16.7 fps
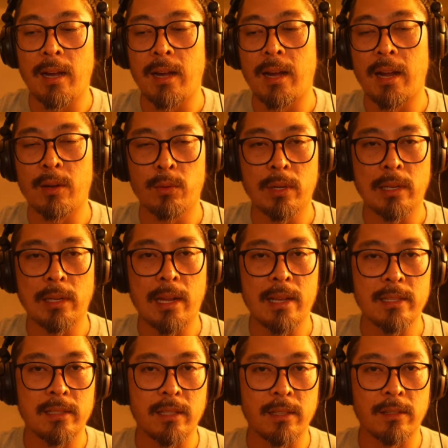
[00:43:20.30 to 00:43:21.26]
I
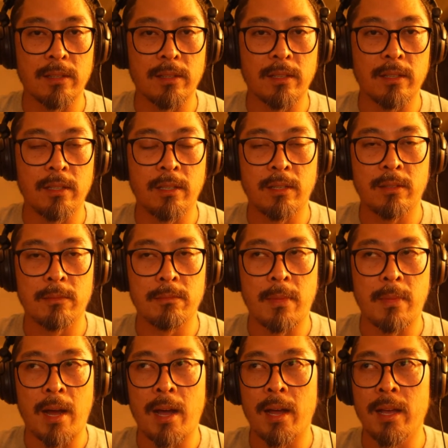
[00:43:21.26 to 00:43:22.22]
realized,
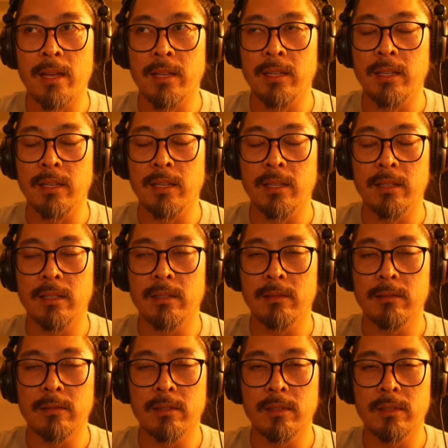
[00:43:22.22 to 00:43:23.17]
my
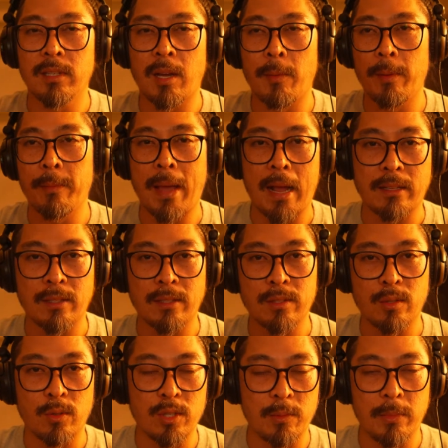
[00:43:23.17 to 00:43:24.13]
coming back to
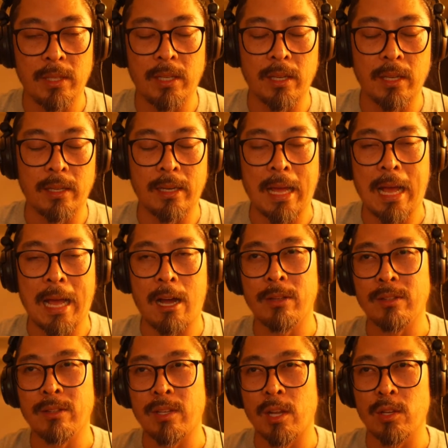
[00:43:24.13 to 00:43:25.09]
social media and how
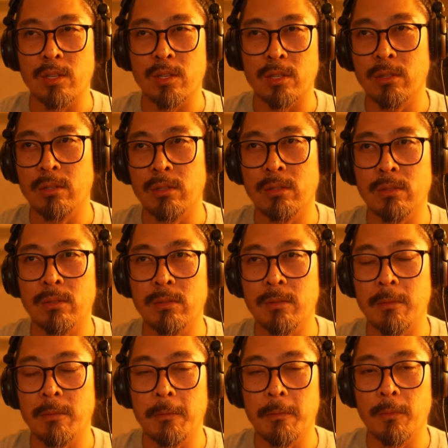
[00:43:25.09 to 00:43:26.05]

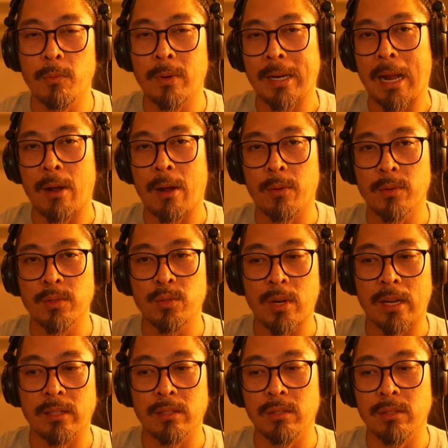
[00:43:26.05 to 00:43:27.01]
intentional what I was
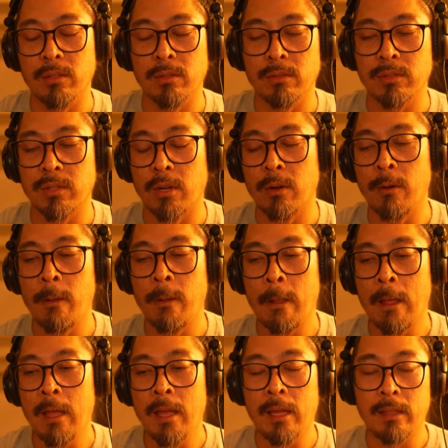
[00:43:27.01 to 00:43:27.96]
trying to do. So
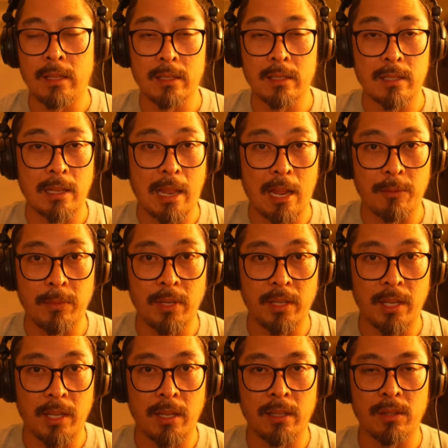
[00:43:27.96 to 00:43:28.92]
this allowed me
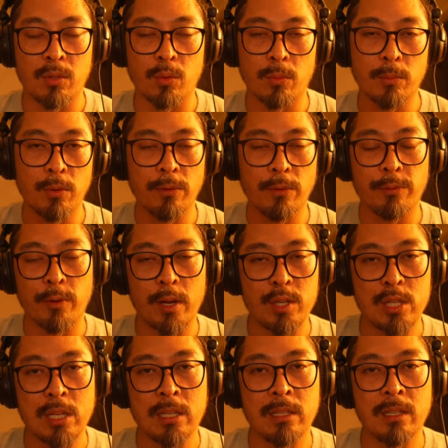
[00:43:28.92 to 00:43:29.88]
again to remove
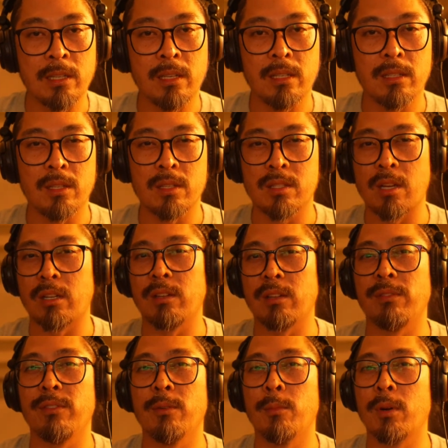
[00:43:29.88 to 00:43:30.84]
friction, to start to
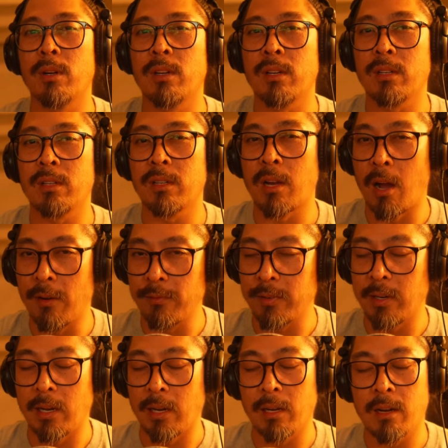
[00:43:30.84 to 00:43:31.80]
feel more
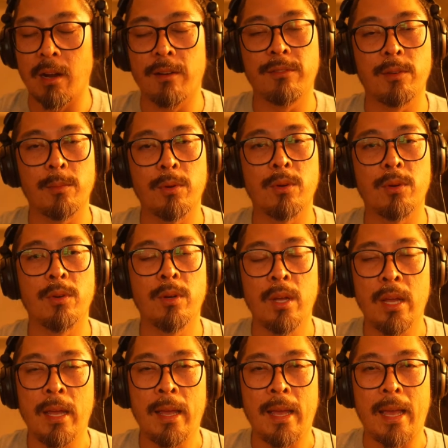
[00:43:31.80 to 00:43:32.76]
confident and comfortable.
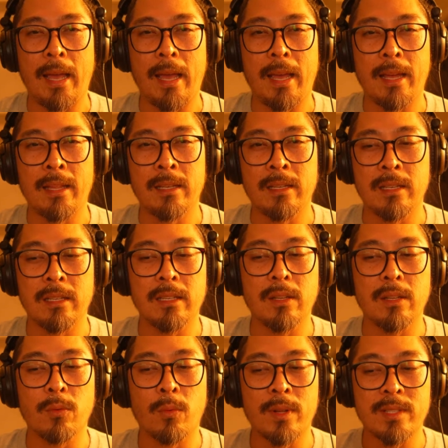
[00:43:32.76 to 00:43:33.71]
And
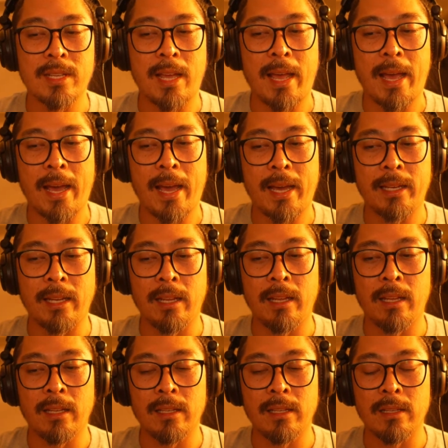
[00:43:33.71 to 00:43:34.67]
once I had
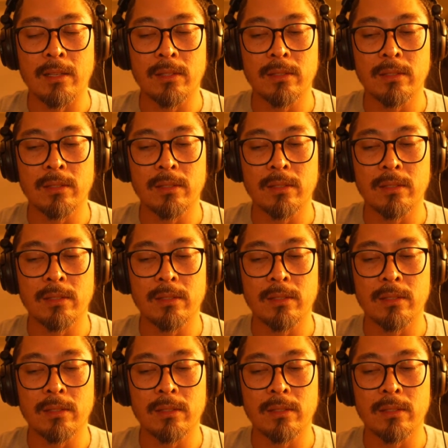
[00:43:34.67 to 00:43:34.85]
a